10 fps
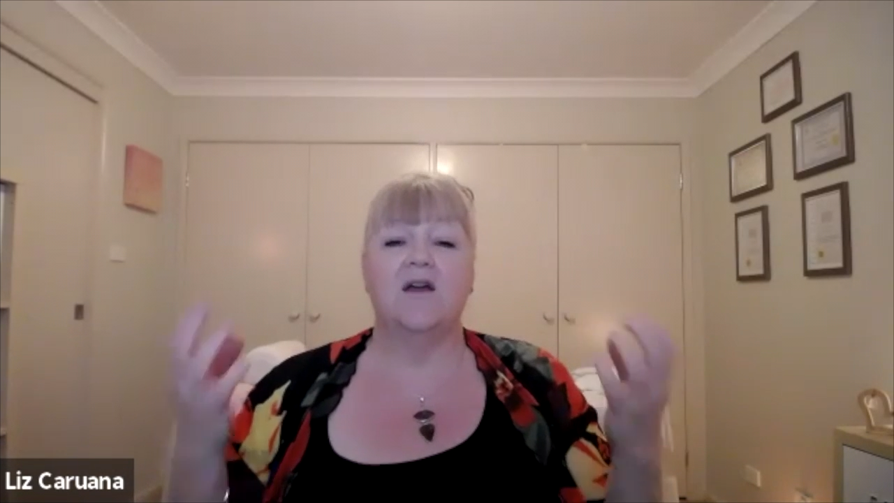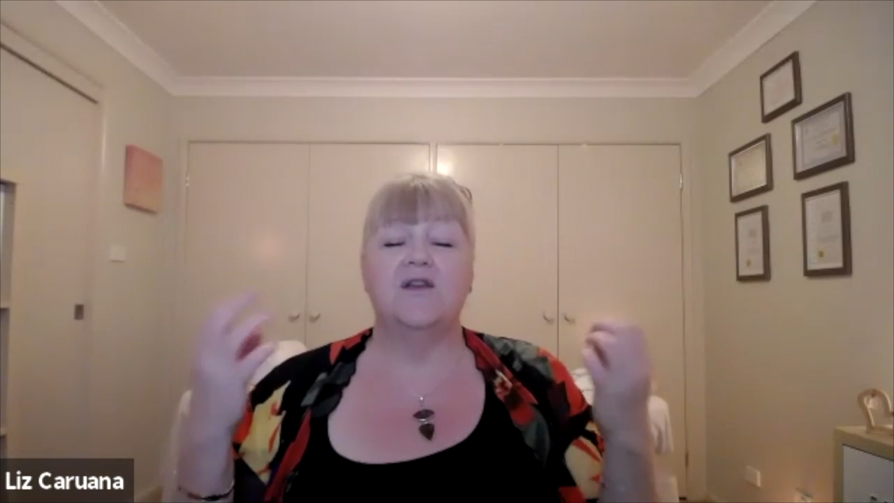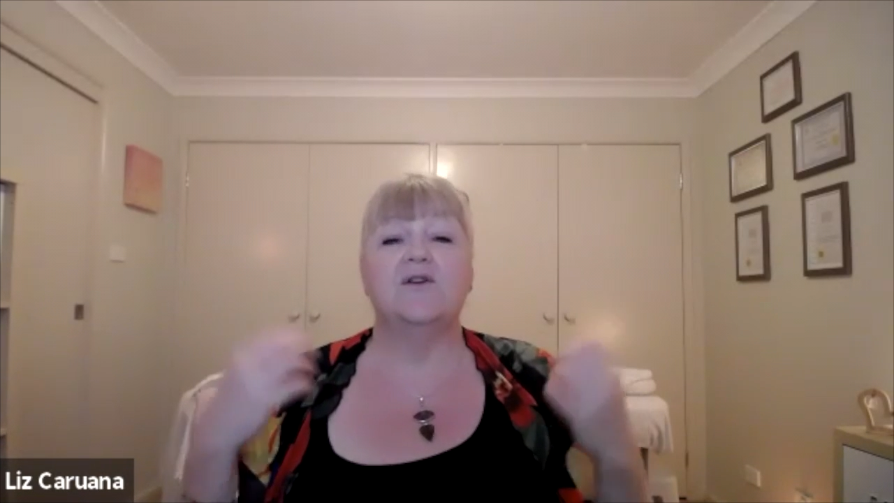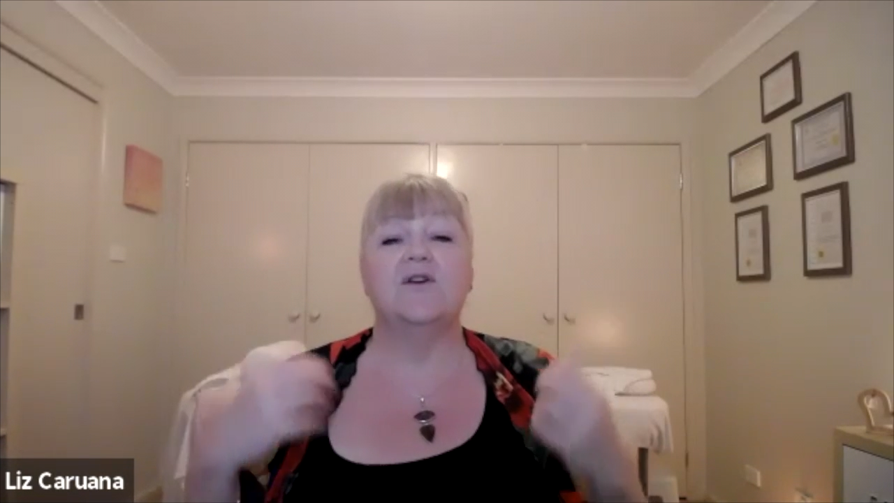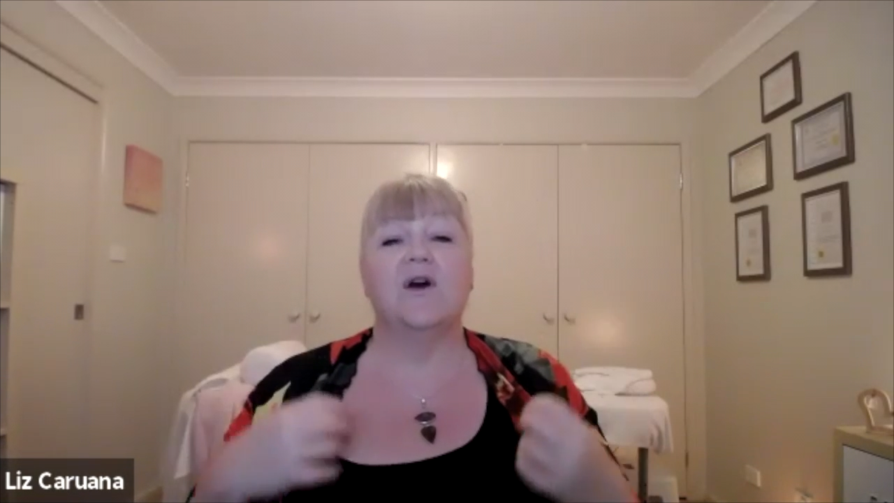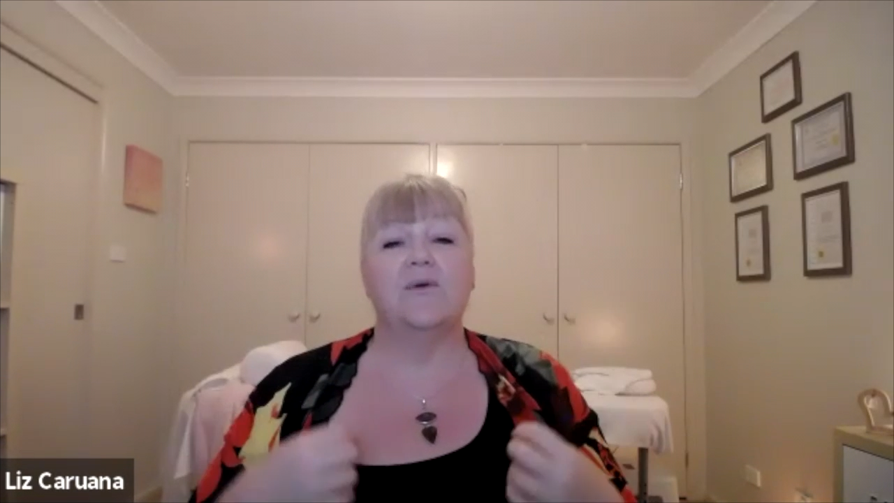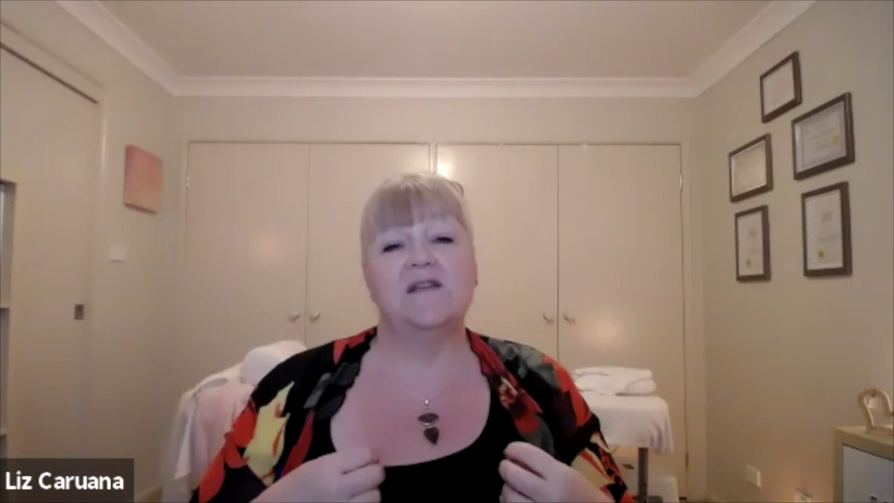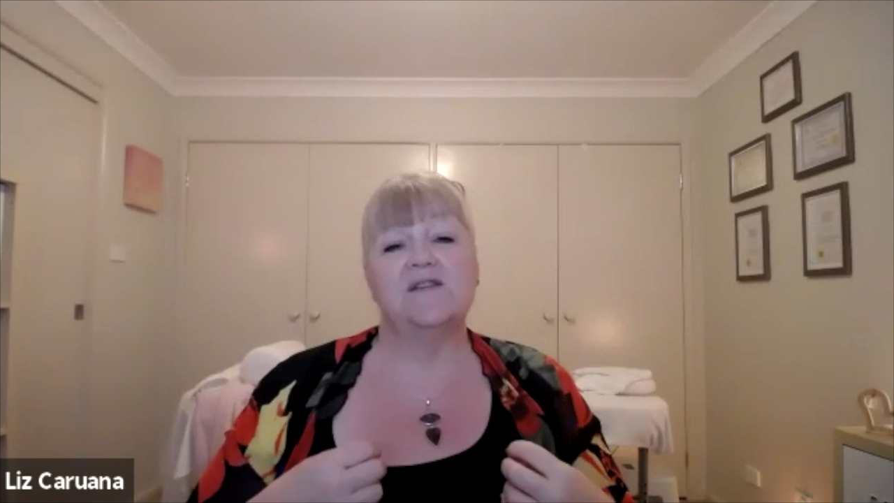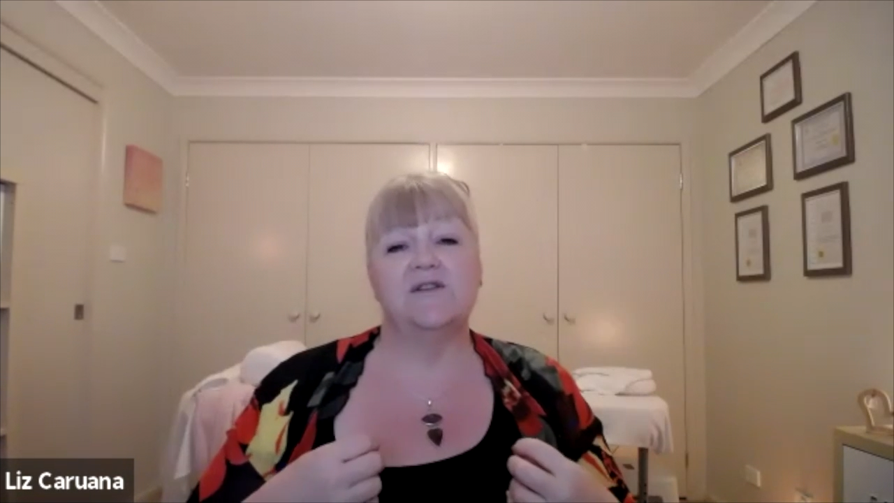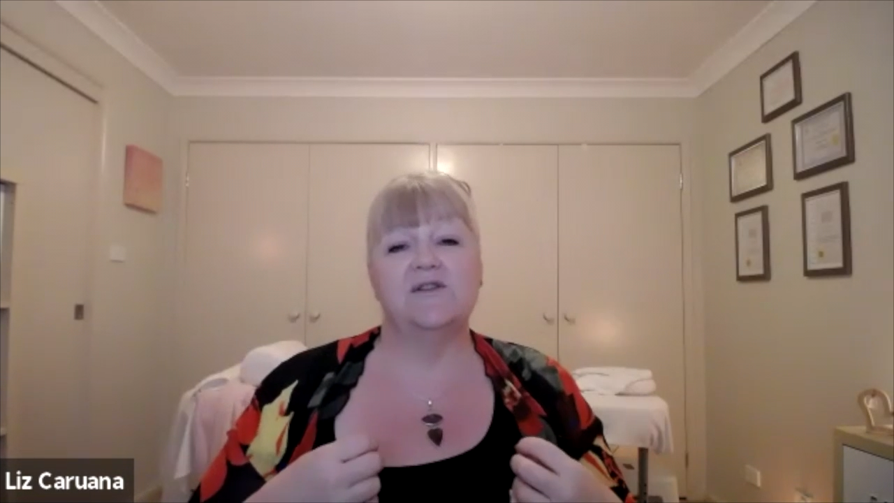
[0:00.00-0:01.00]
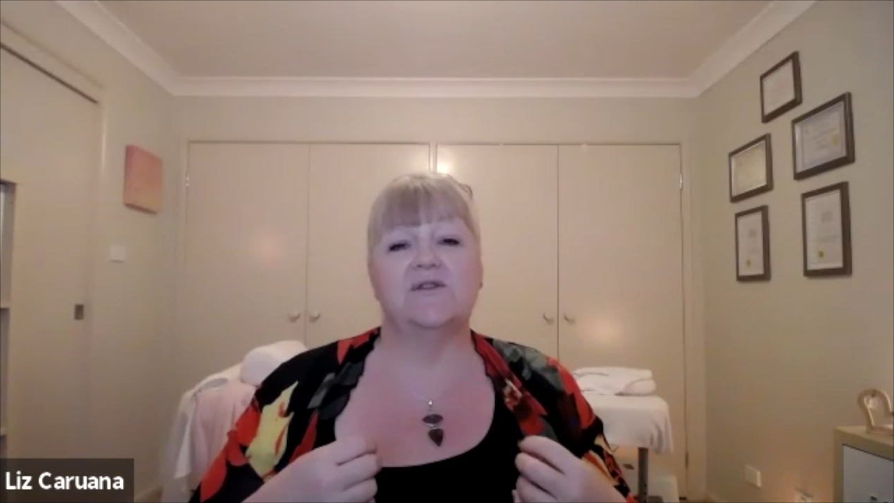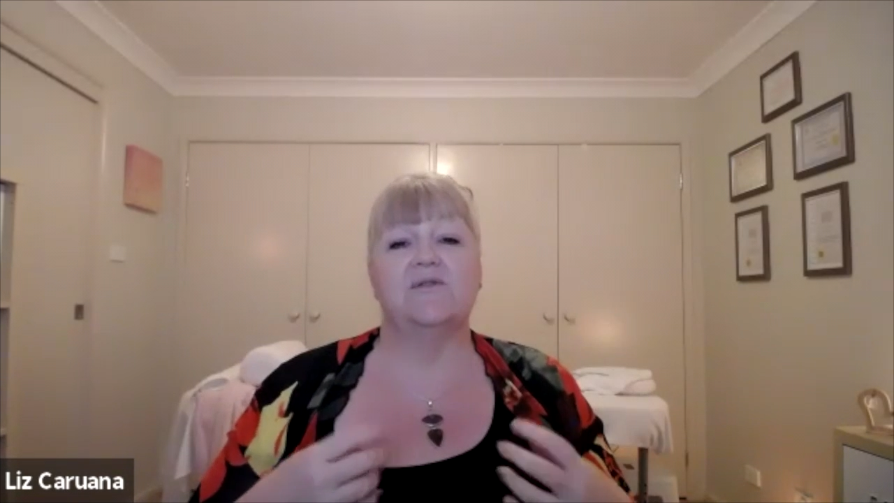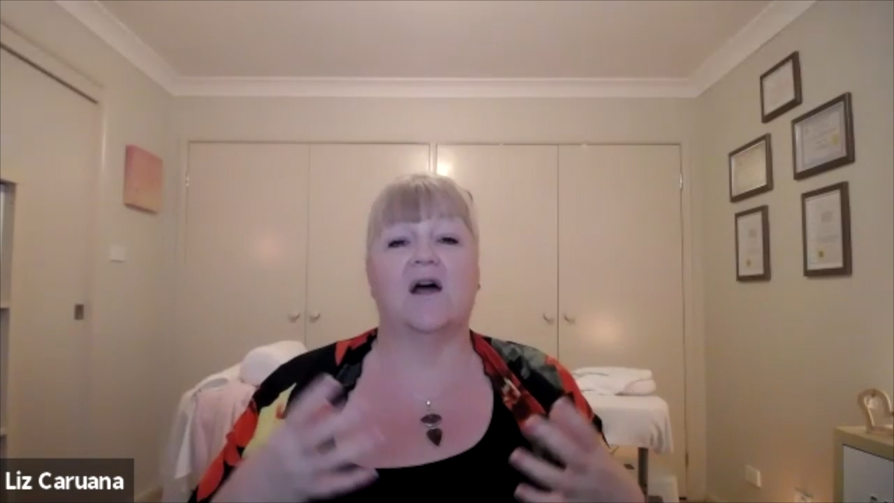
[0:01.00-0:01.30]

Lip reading: you're going to do